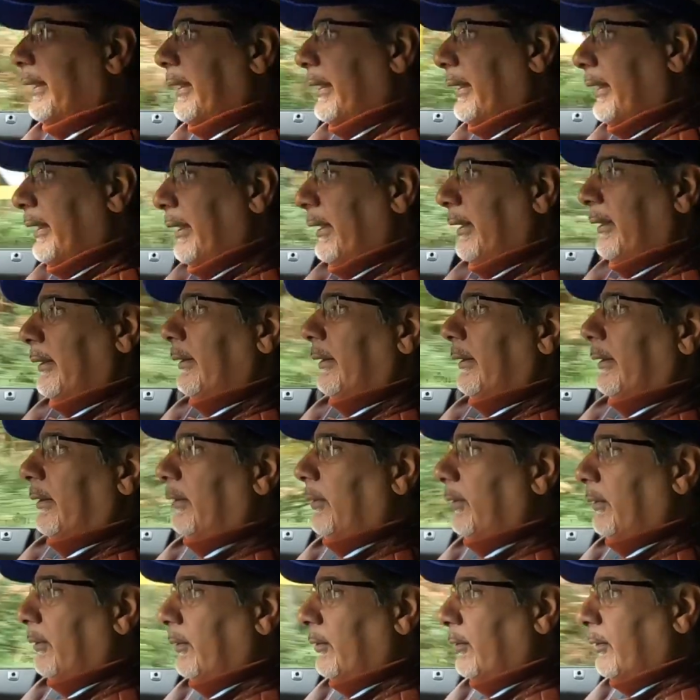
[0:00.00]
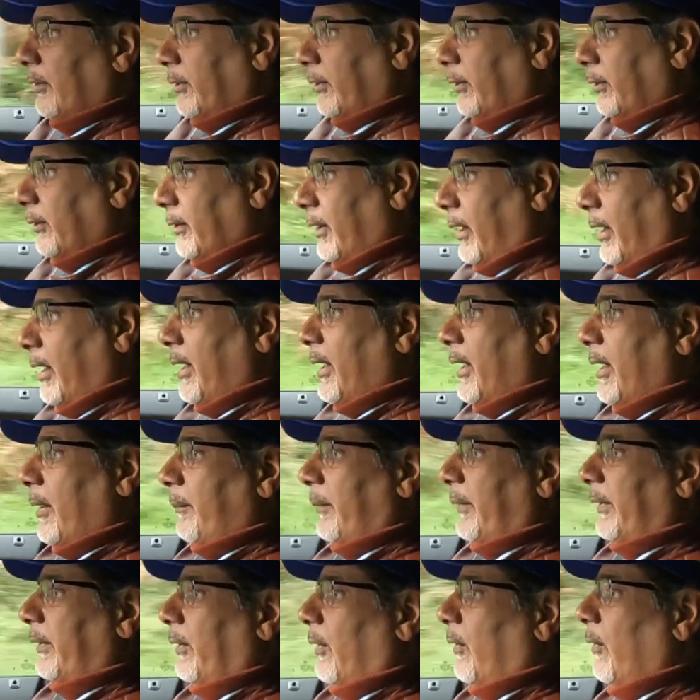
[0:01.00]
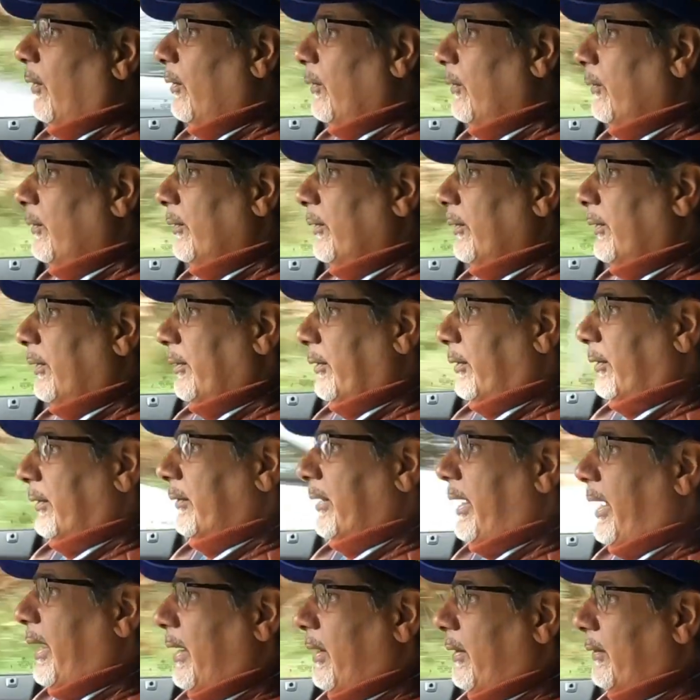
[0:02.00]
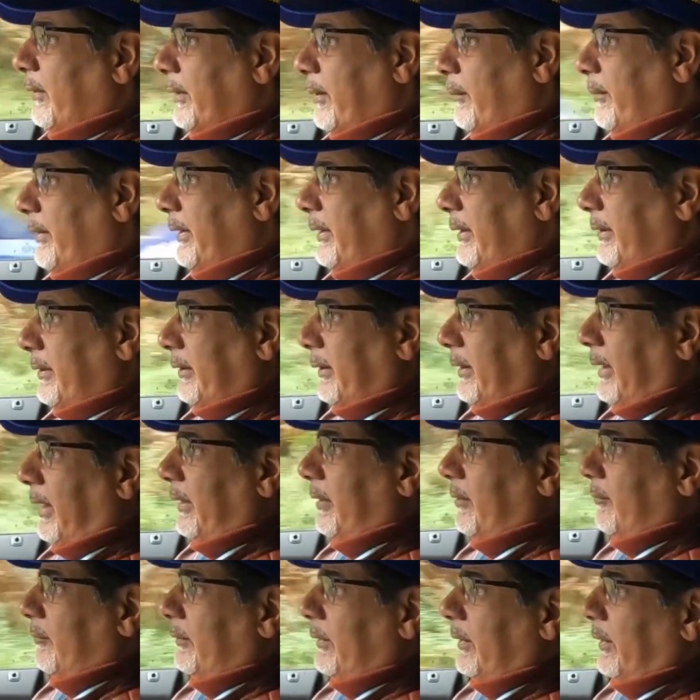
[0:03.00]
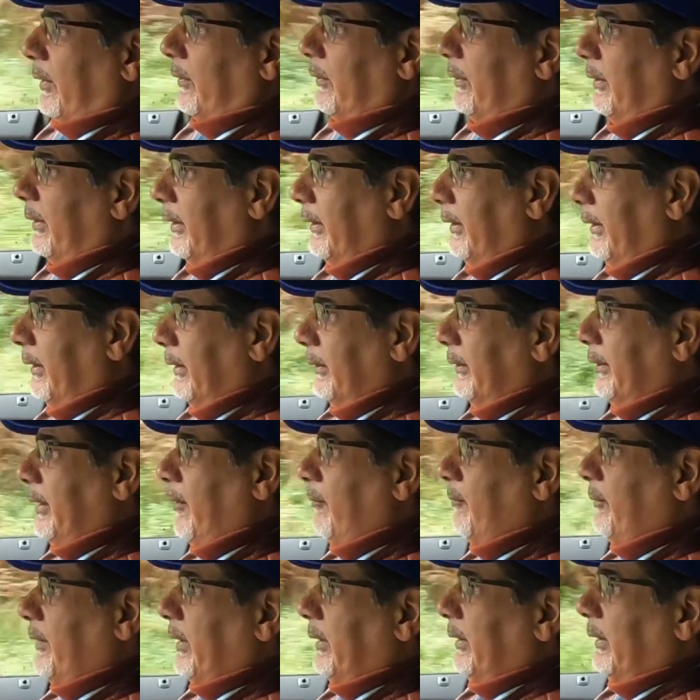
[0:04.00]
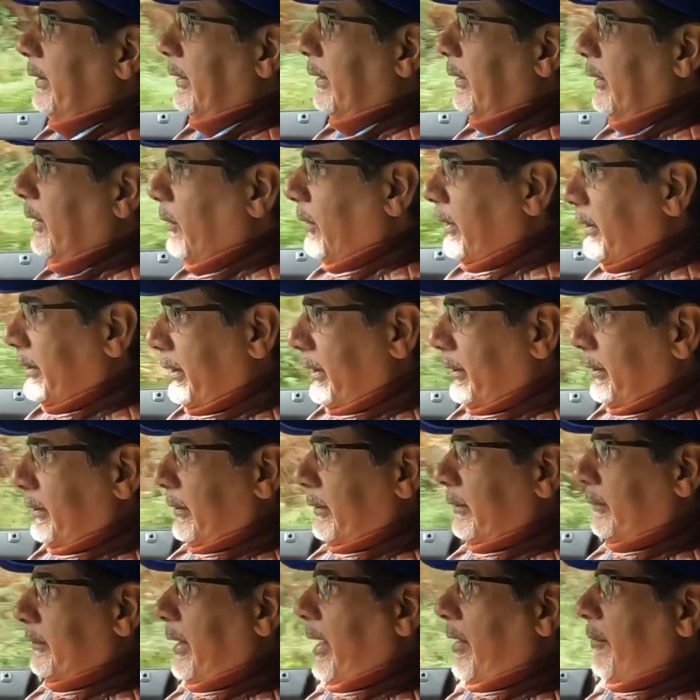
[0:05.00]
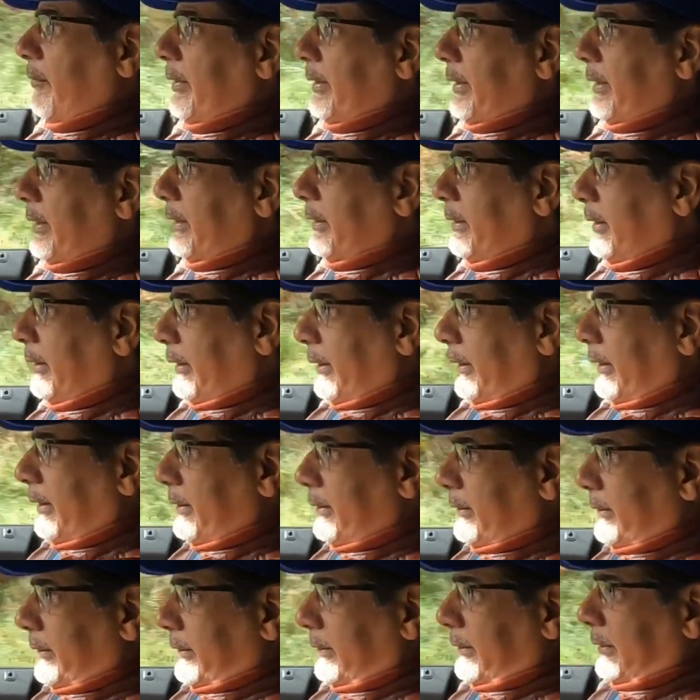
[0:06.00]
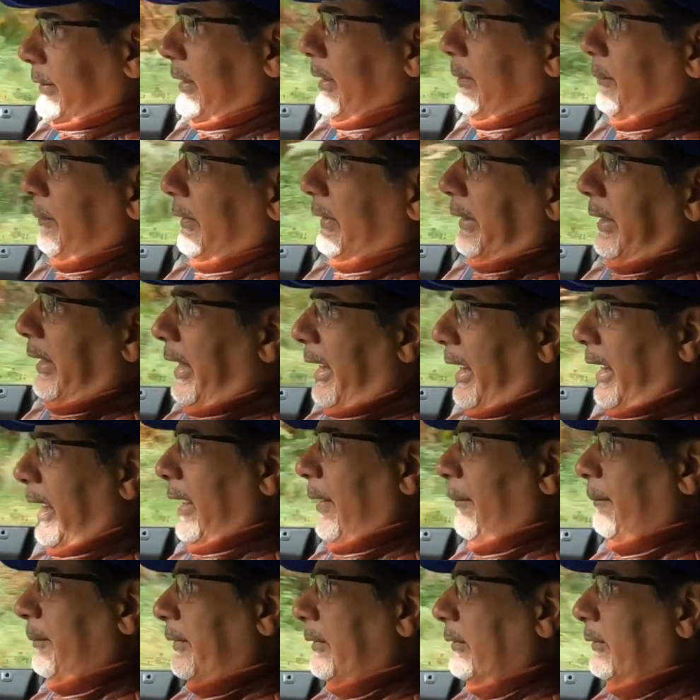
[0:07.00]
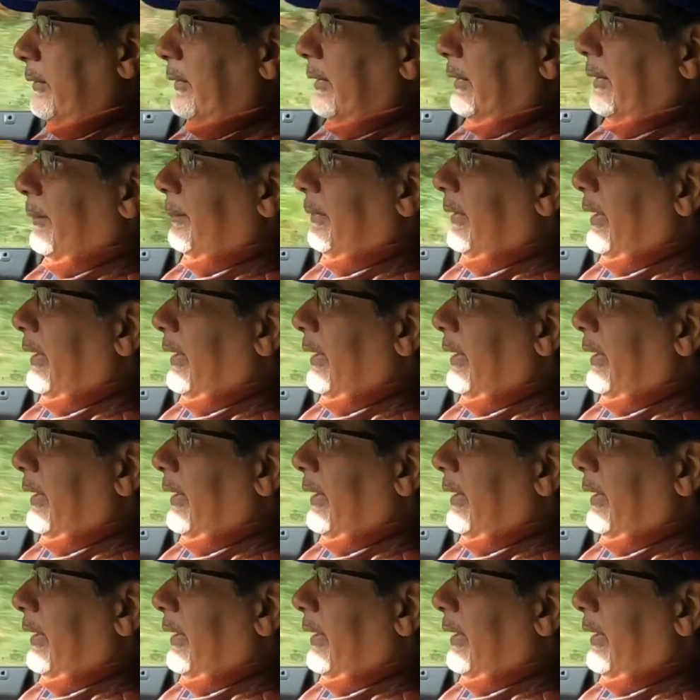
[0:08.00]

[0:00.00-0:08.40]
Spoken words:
it in, it's sharp, it holds the ground. I mean, it's kind of, you know, definitely the lower center of gravity is just keeping it absolutely